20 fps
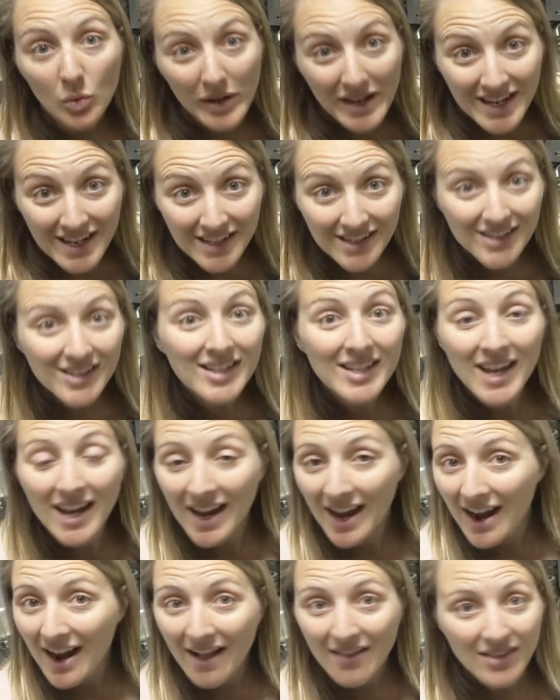weeks,
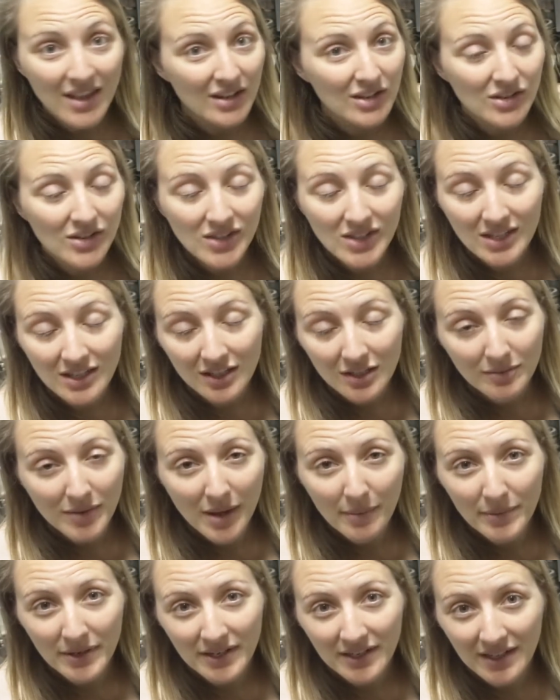and then you seal them
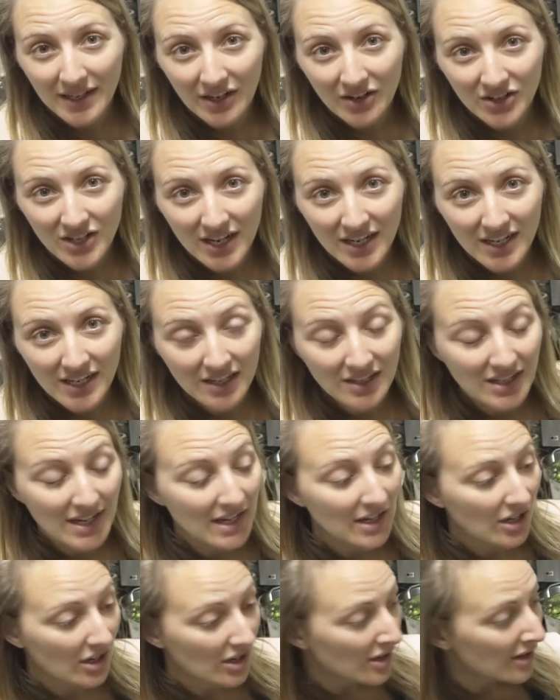up in an airtight
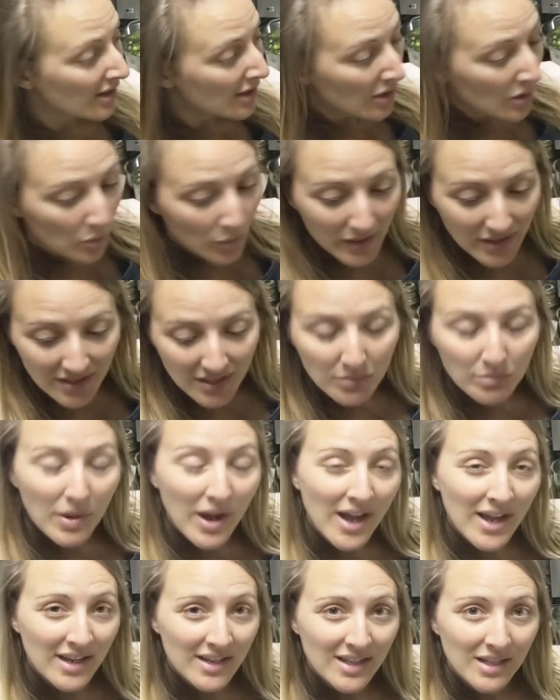container. We did
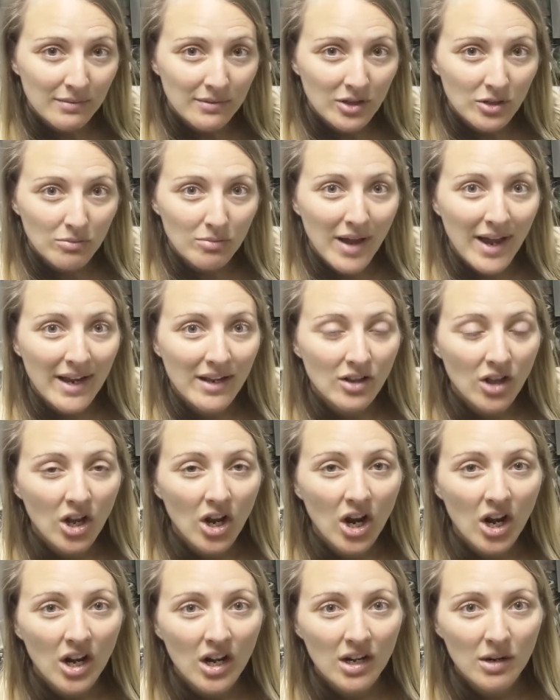buy some little
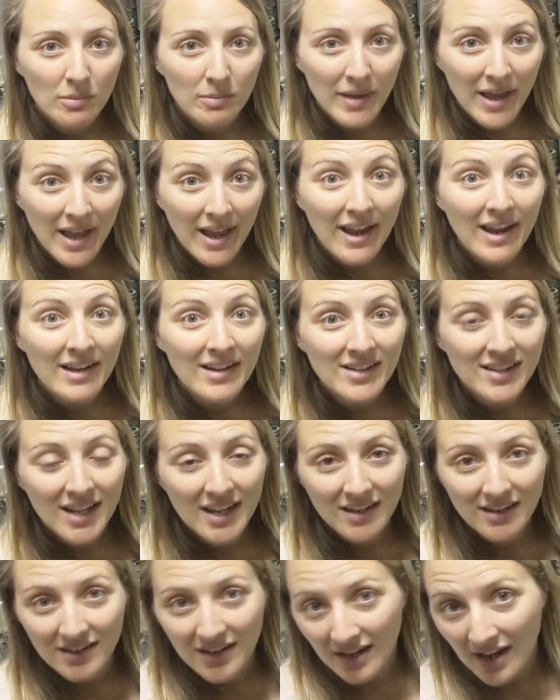Mylar bags
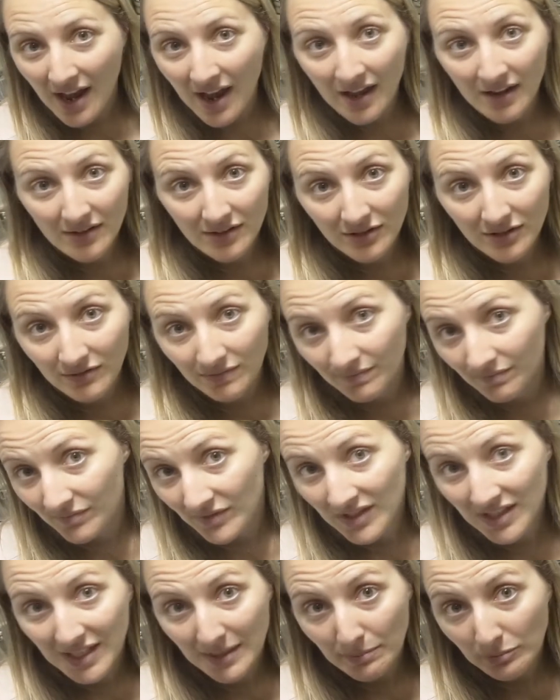at
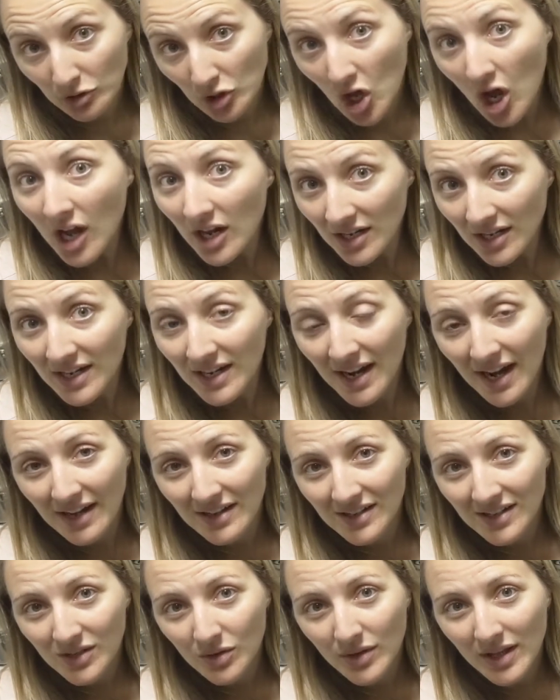Ziploc,
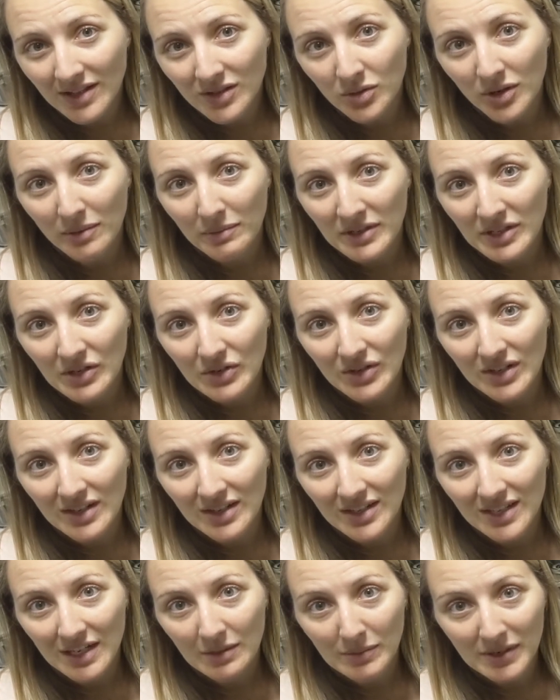and so that's what I've been using
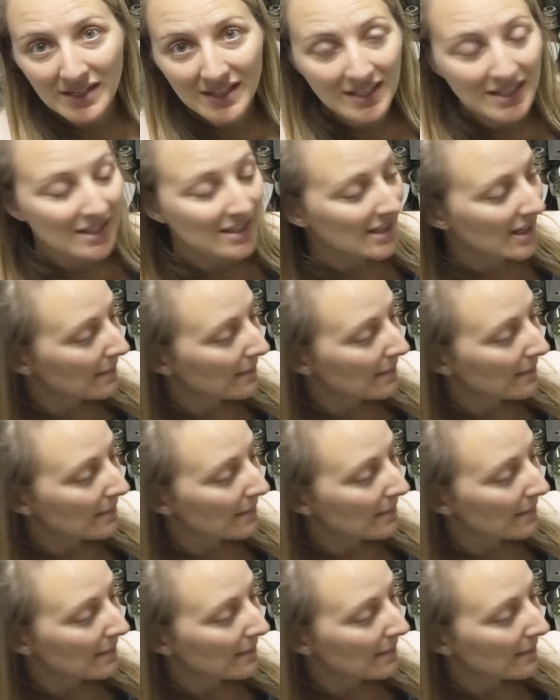to save my seeds